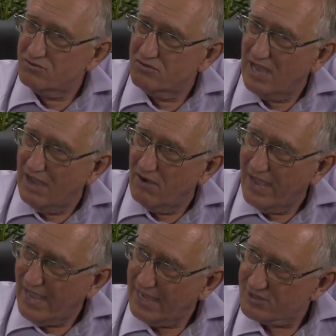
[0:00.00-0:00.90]
to how I
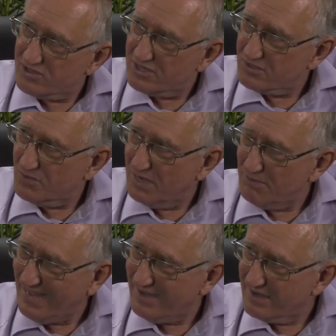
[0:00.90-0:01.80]
access my
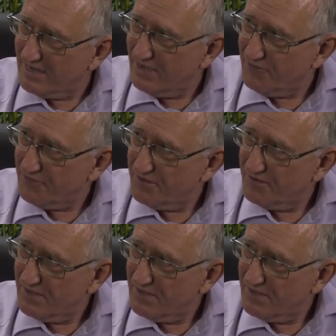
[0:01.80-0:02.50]
bank account.